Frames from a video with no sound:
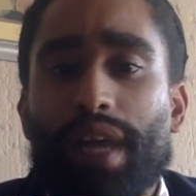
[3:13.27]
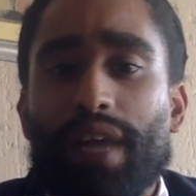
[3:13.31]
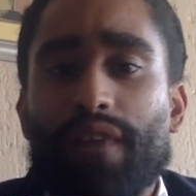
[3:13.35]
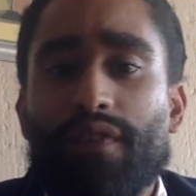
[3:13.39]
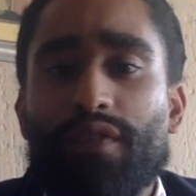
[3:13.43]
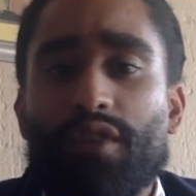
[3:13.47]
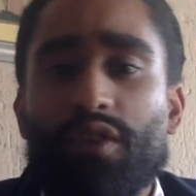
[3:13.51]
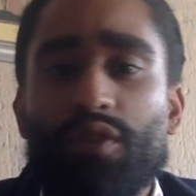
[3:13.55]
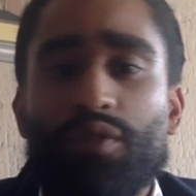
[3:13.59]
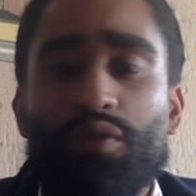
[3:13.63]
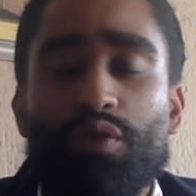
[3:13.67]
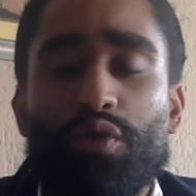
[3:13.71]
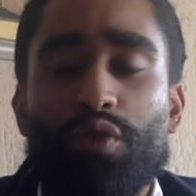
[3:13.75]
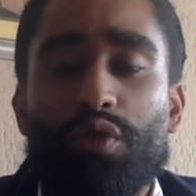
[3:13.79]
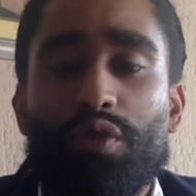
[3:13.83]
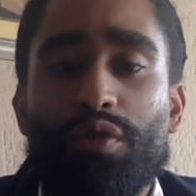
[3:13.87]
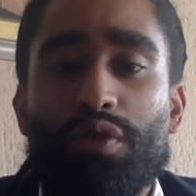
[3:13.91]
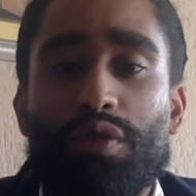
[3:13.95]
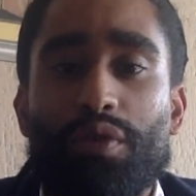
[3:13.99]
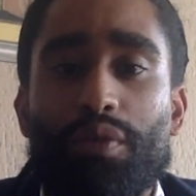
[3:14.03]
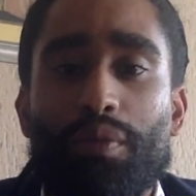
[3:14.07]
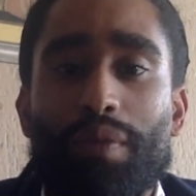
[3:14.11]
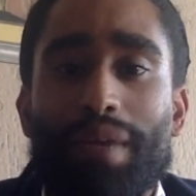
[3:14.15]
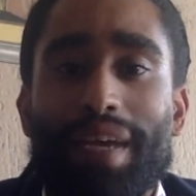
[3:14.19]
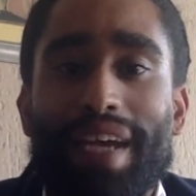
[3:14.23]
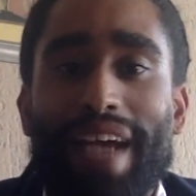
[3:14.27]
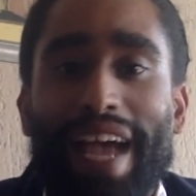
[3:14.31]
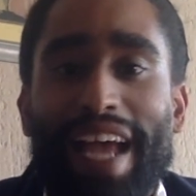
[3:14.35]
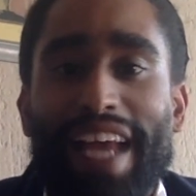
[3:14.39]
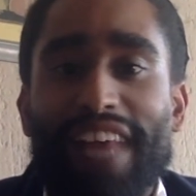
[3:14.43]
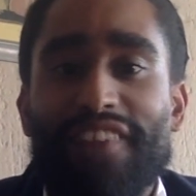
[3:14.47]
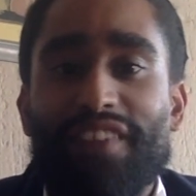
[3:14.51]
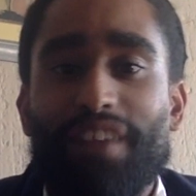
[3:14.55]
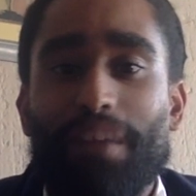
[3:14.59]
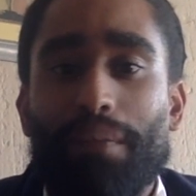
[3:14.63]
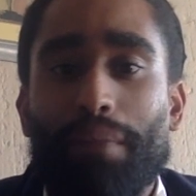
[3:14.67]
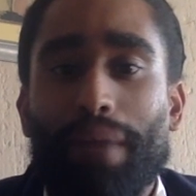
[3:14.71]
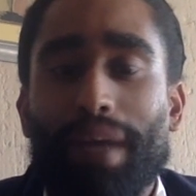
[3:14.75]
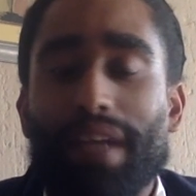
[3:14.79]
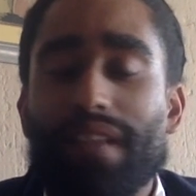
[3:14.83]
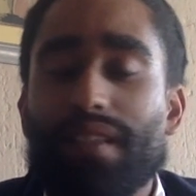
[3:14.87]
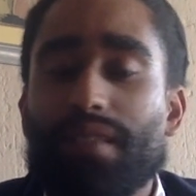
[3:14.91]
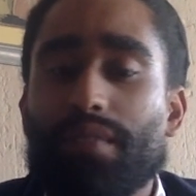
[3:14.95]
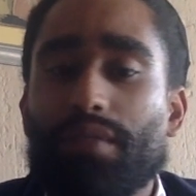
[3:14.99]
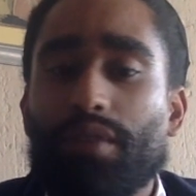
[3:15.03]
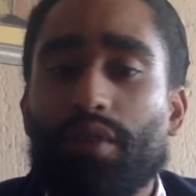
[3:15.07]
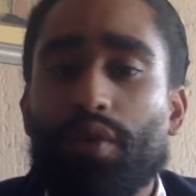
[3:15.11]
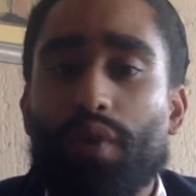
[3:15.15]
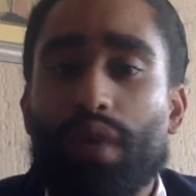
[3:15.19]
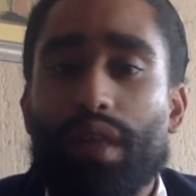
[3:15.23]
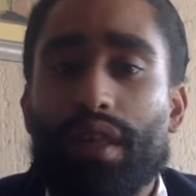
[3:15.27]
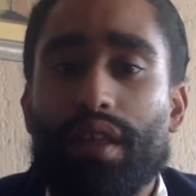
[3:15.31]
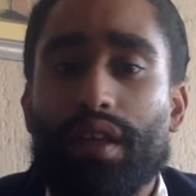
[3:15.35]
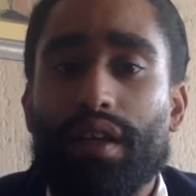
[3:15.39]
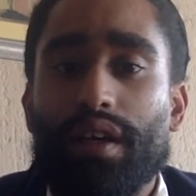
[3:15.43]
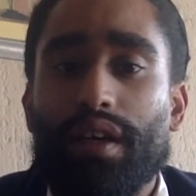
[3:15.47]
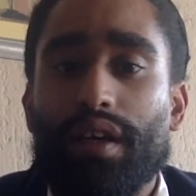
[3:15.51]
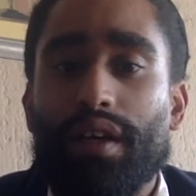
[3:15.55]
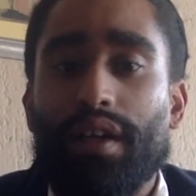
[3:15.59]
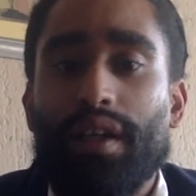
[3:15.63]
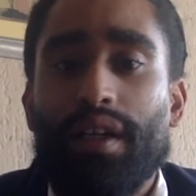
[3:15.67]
uploaded and posted to an Instagram platform.